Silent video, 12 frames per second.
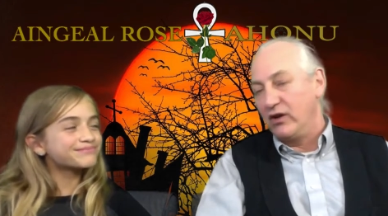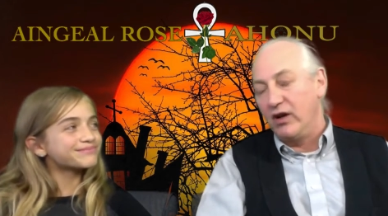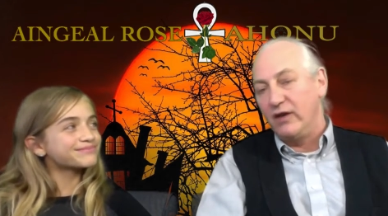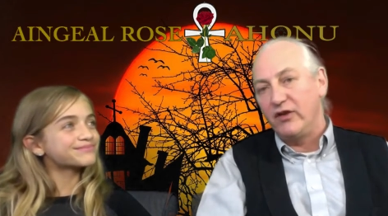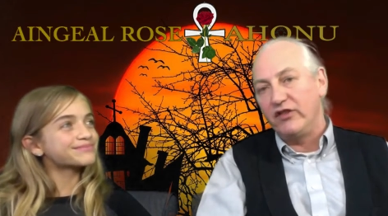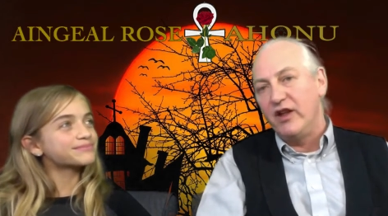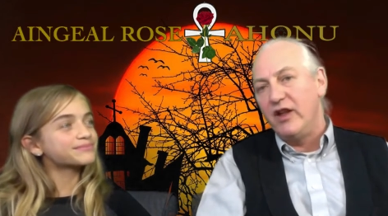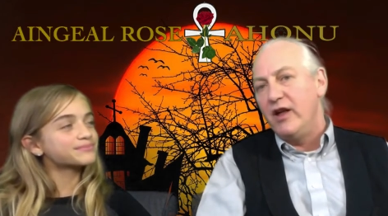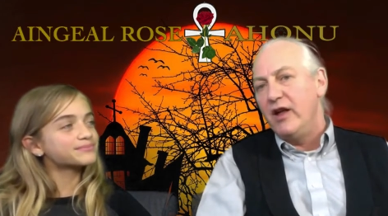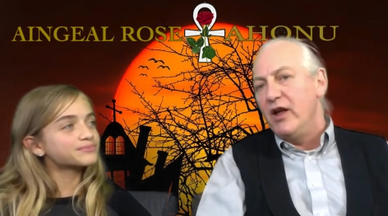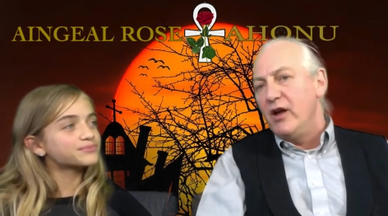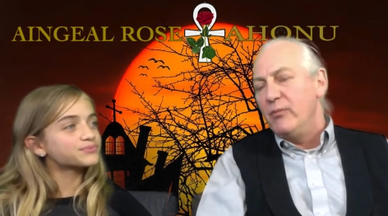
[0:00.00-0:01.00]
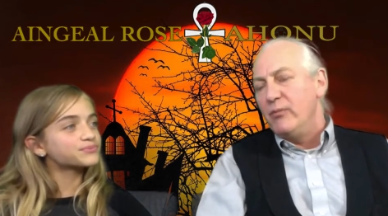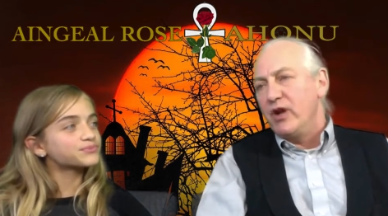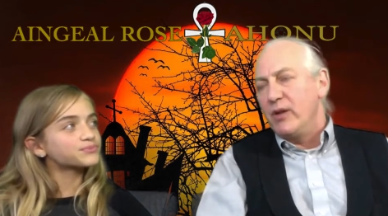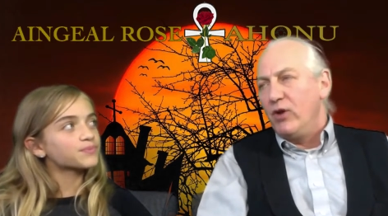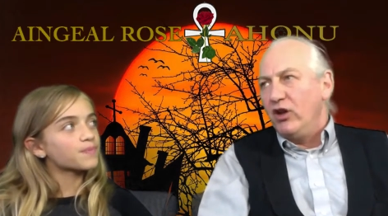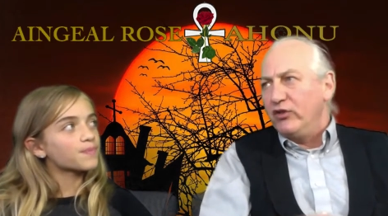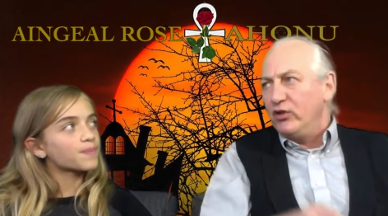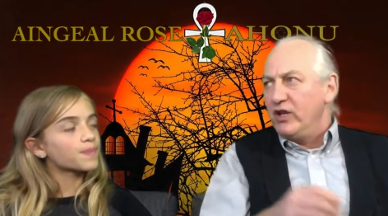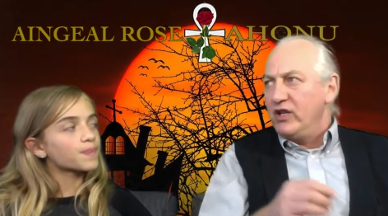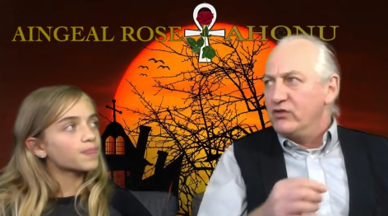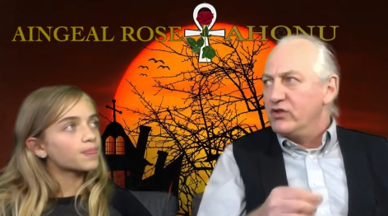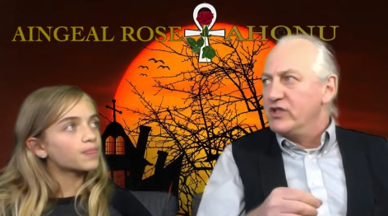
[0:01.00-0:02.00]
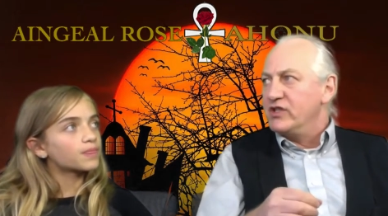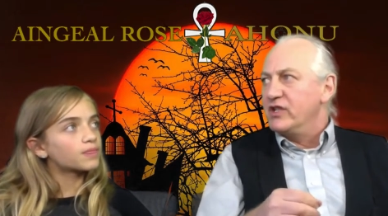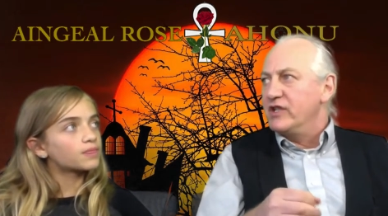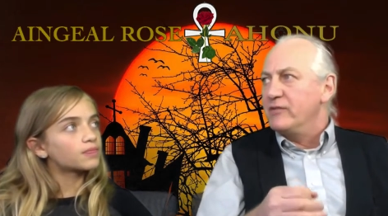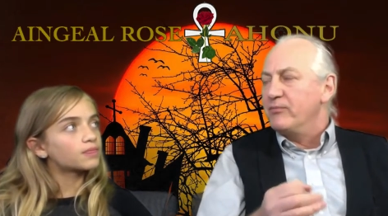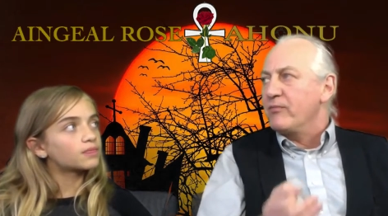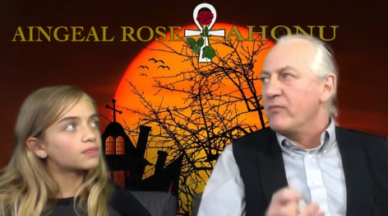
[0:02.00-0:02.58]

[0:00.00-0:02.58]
Speaker 1: for all of us. But I'm also interested,